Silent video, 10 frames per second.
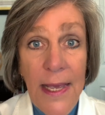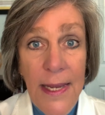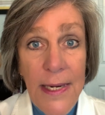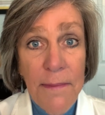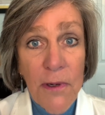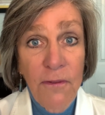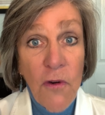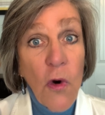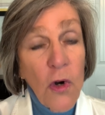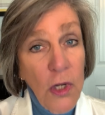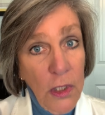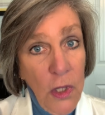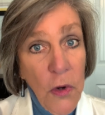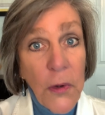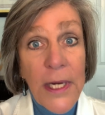Number four,
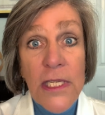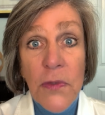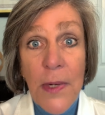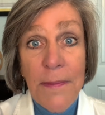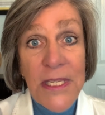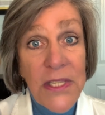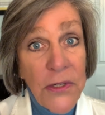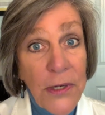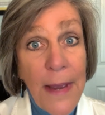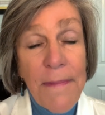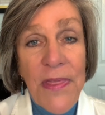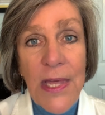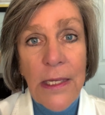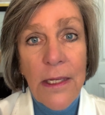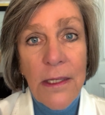low-grade squamous
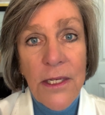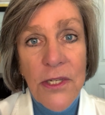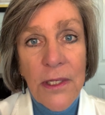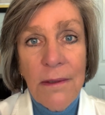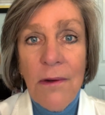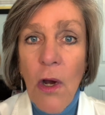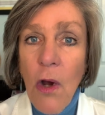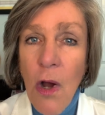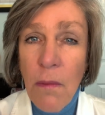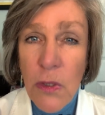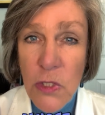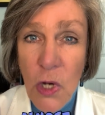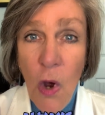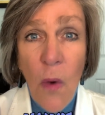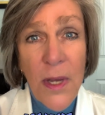intraepithelial lesion, almost
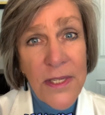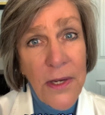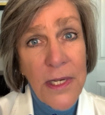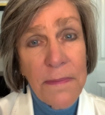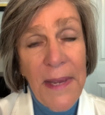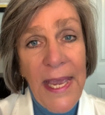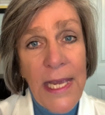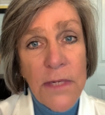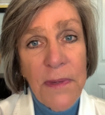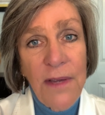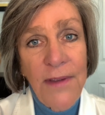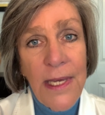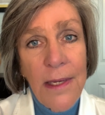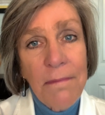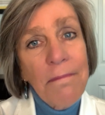always caused by
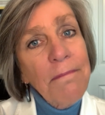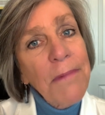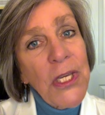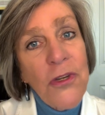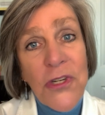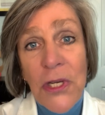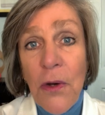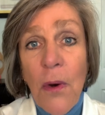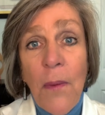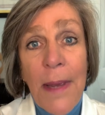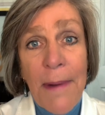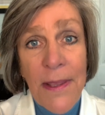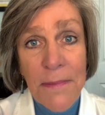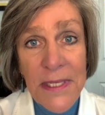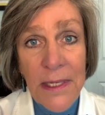HPV, but usually go away by
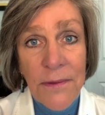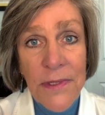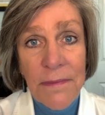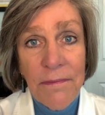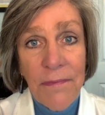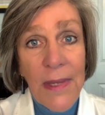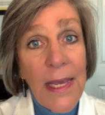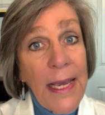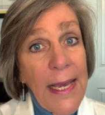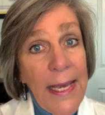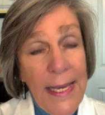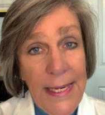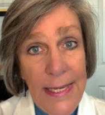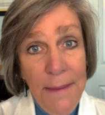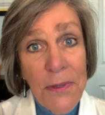themselves.
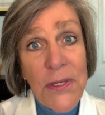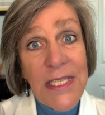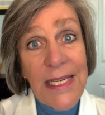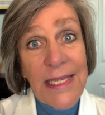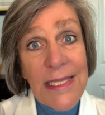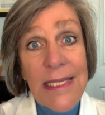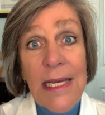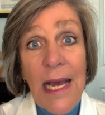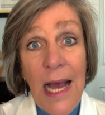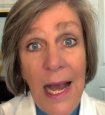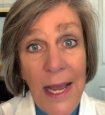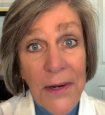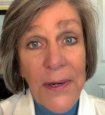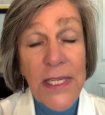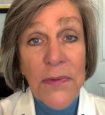Number six,
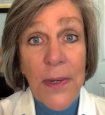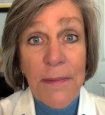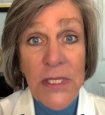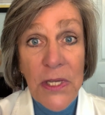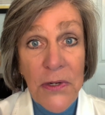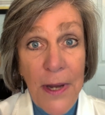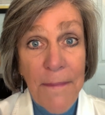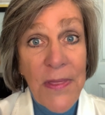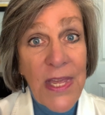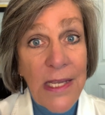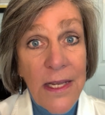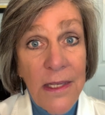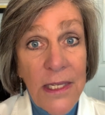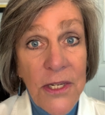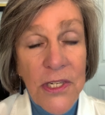high-grade squamous intraepithelial
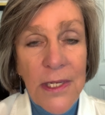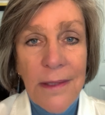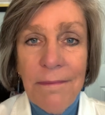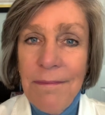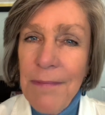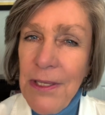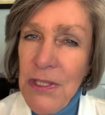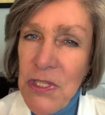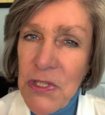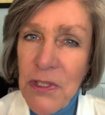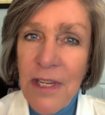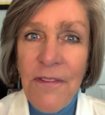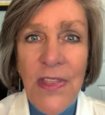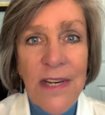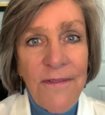lesion, concerning for
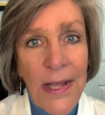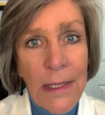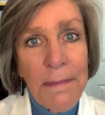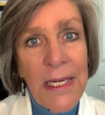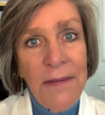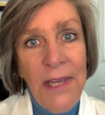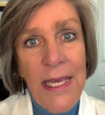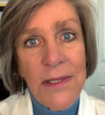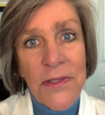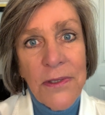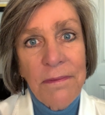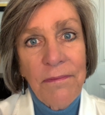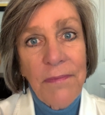the development of cancer.